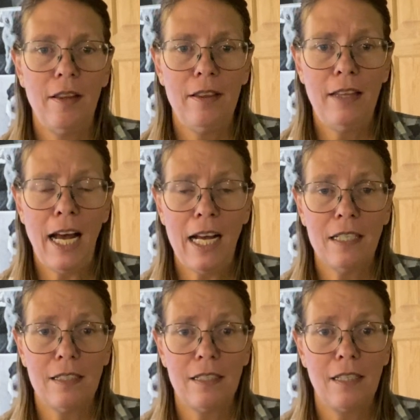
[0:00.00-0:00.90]

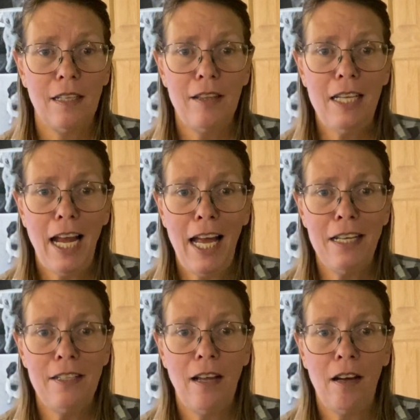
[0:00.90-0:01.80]
that's the
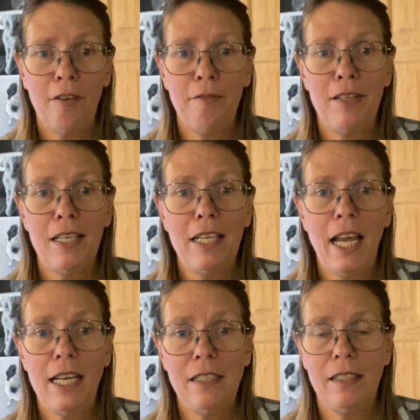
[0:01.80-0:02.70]
end of the
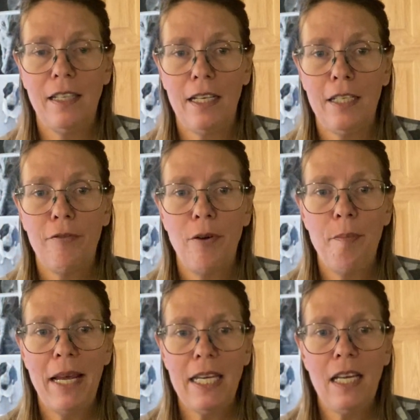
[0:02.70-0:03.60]
case study for
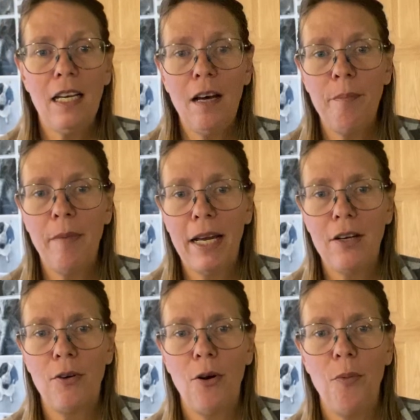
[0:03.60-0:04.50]
making a
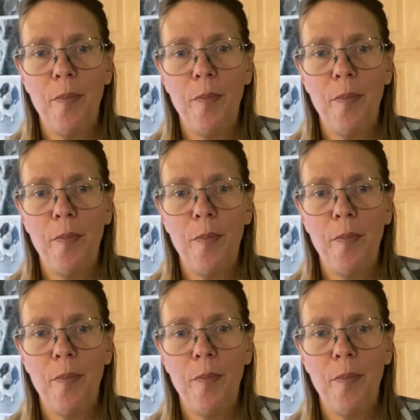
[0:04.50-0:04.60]
micro